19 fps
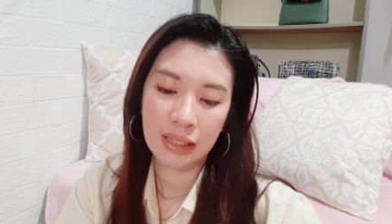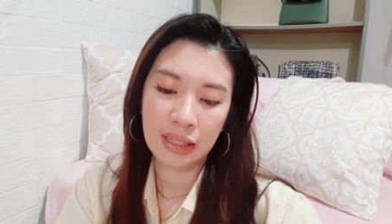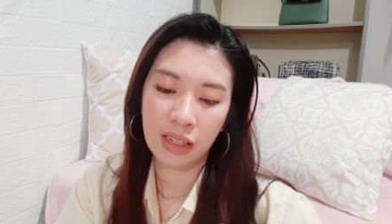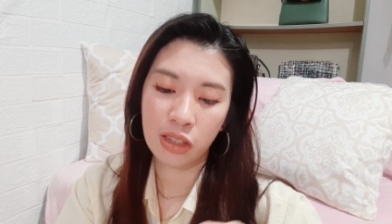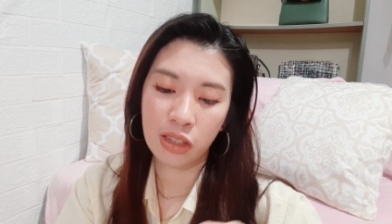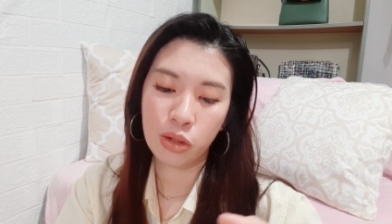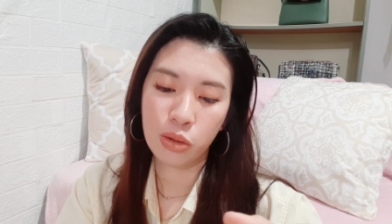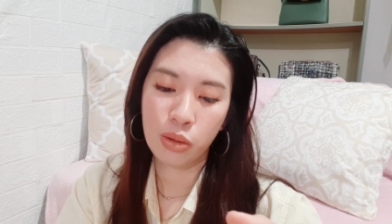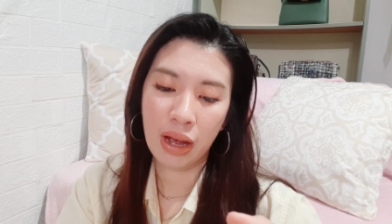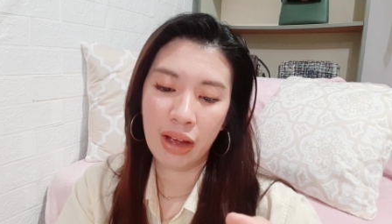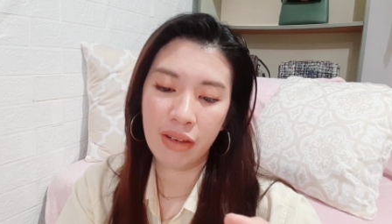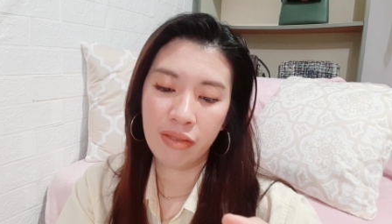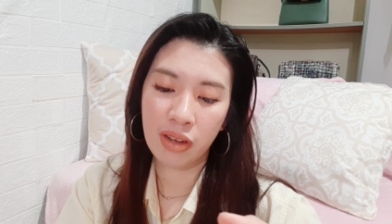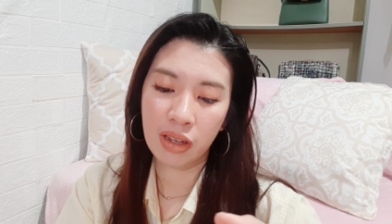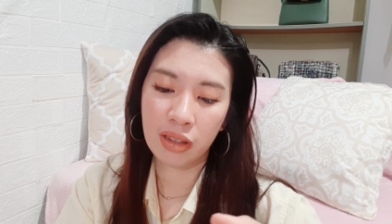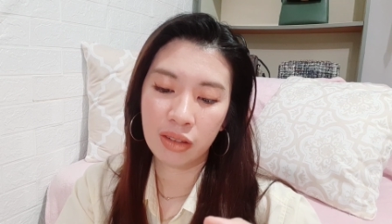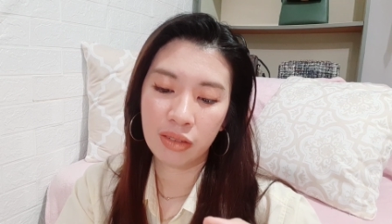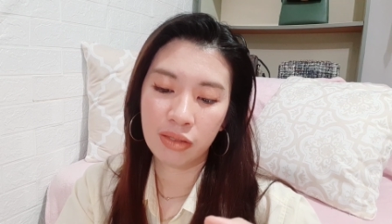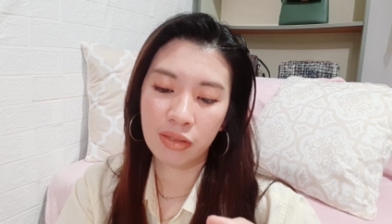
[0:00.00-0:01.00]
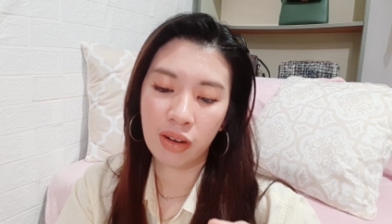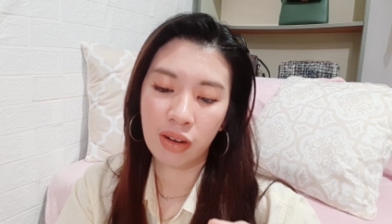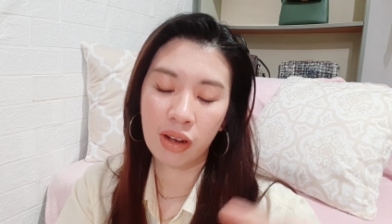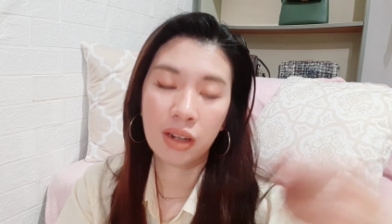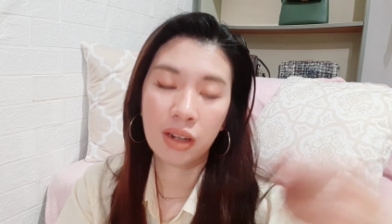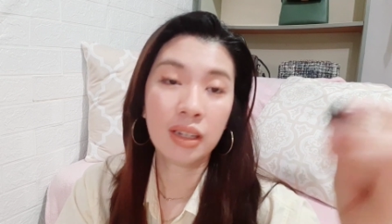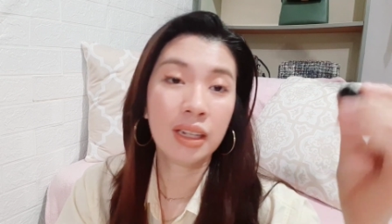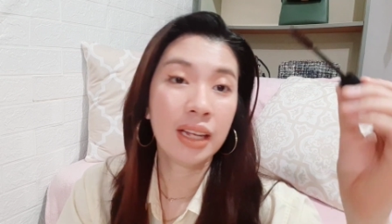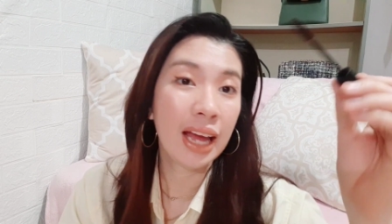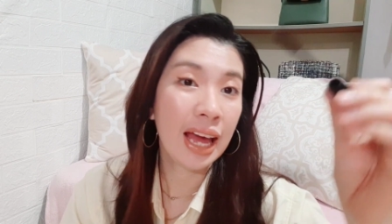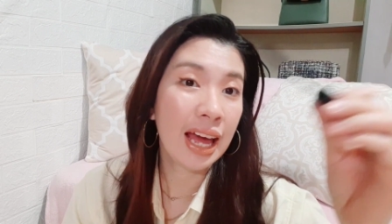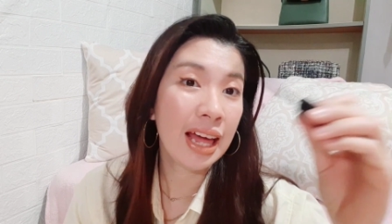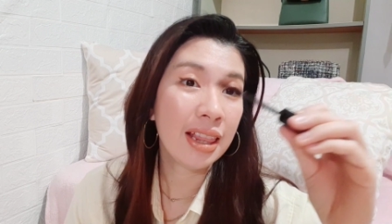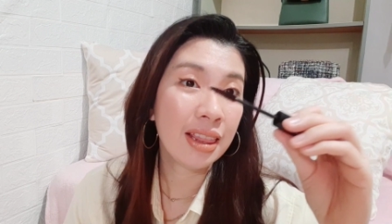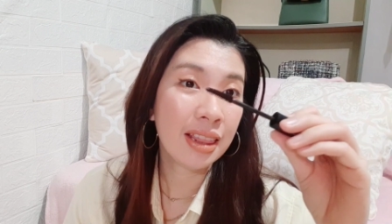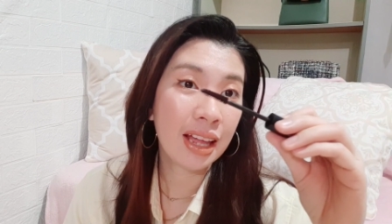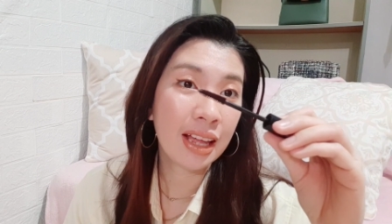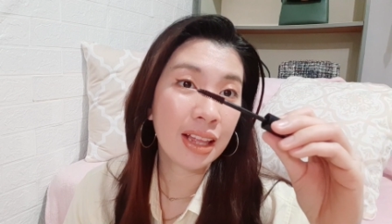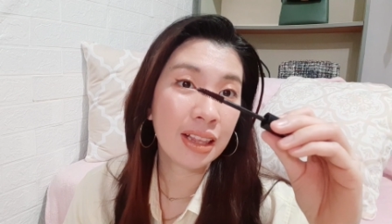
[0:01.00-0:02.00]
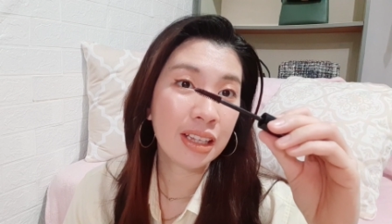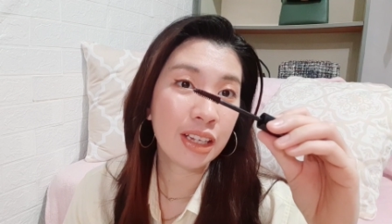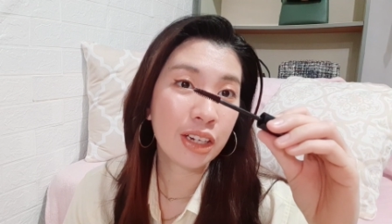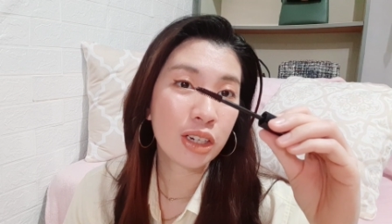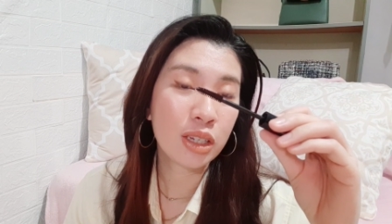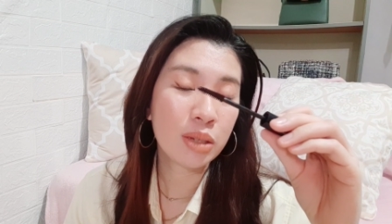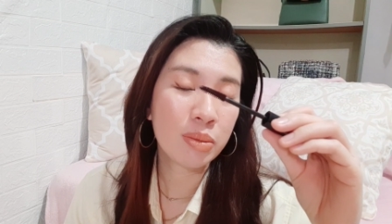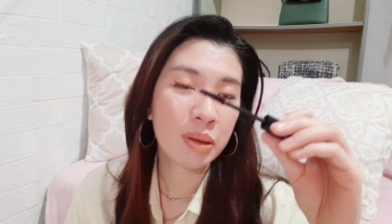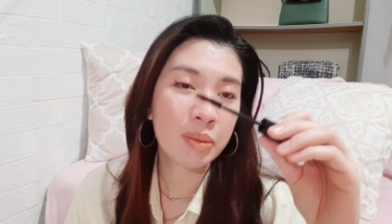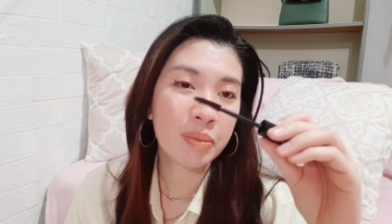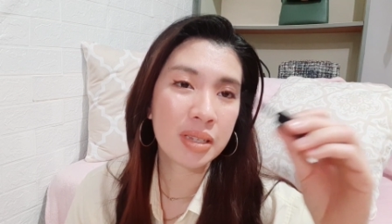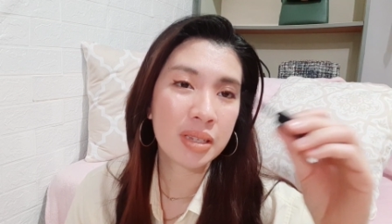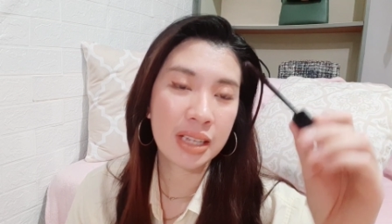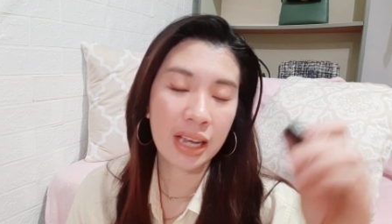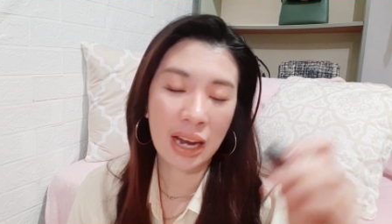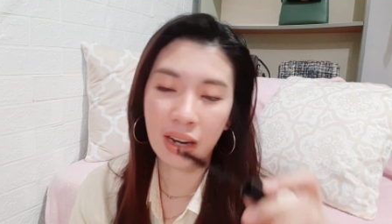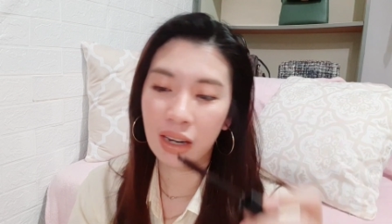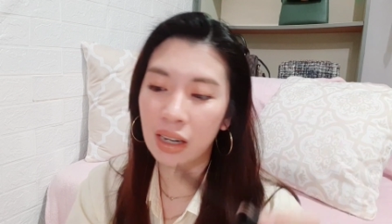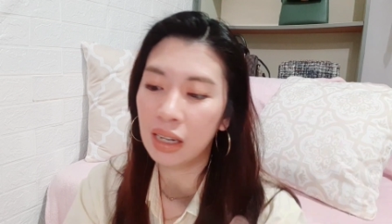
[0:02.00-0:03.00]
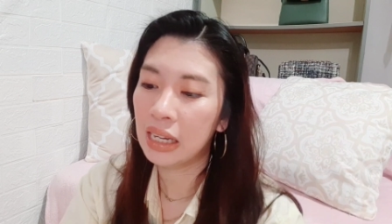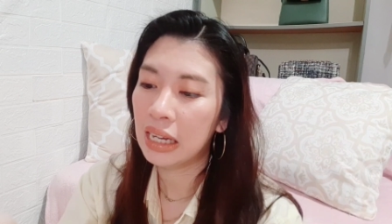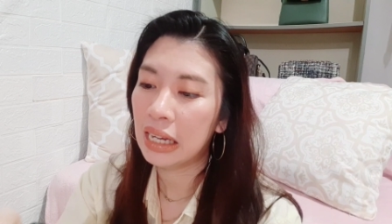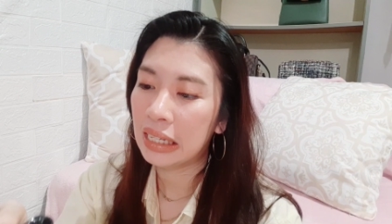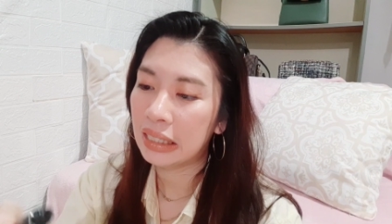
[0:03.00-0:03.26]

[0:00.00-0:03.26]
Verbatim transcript: Not too heavy on the fall. And then here's my mascara.